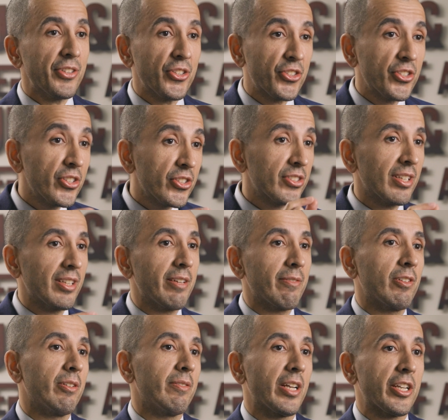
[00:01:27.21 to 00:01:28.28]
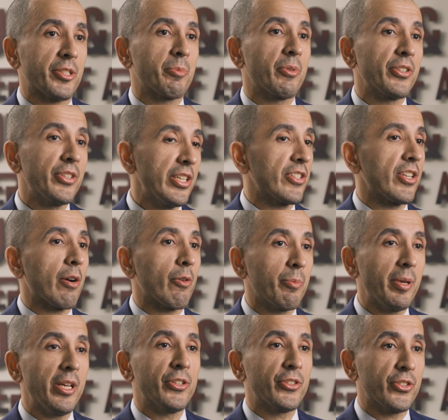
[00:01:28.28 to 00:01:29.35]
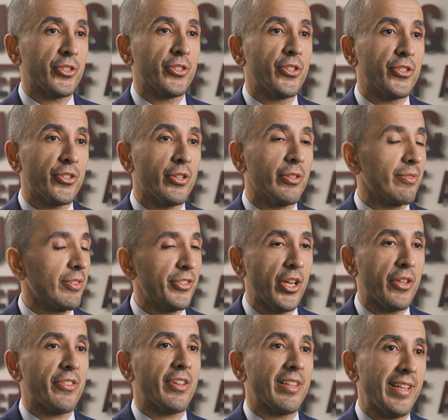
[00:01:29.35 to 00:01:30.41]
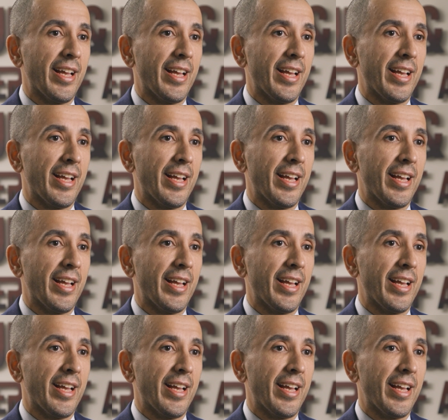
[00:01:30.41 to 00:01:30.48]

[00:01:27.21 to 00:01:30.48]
This is the level of expertise our patients deserve, nothing